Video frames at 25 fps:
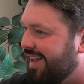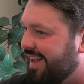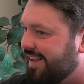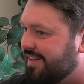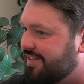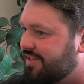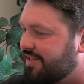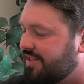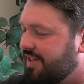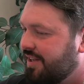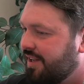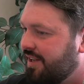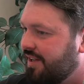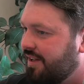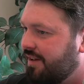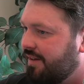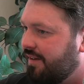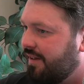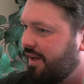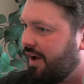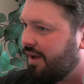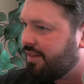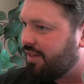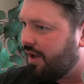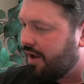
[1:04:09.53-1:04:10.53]
It's
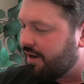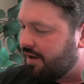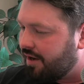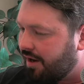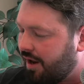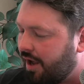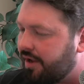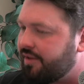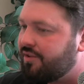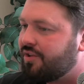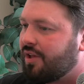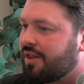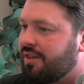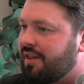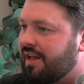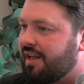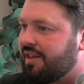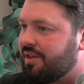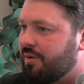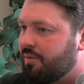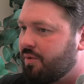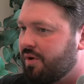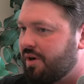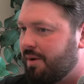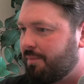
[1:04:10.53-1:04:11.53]
I'd like to
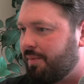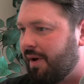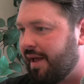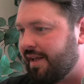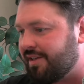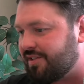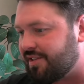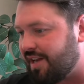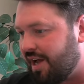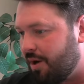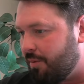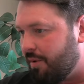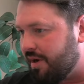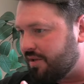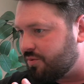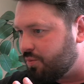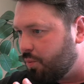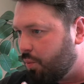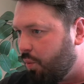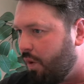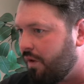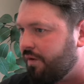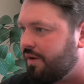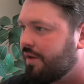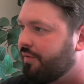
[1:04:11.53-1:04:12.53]
think that we're in a place now where it's
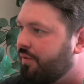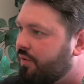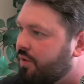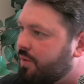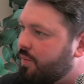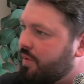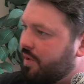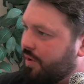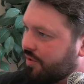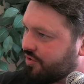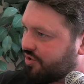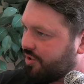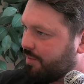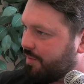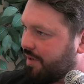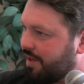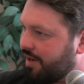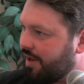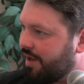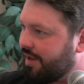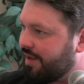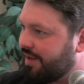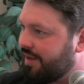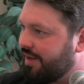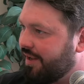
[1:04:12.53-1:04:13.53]
wonderful that we got somebody
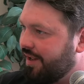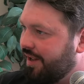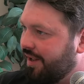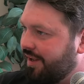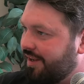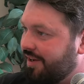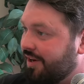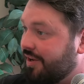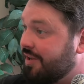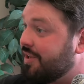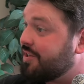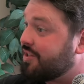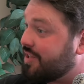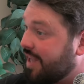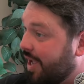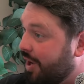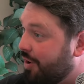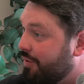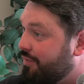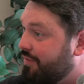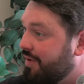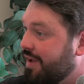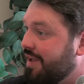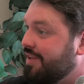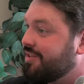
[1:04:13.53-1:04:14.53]
like you know
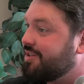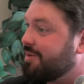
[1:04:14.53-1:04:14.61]
yourself,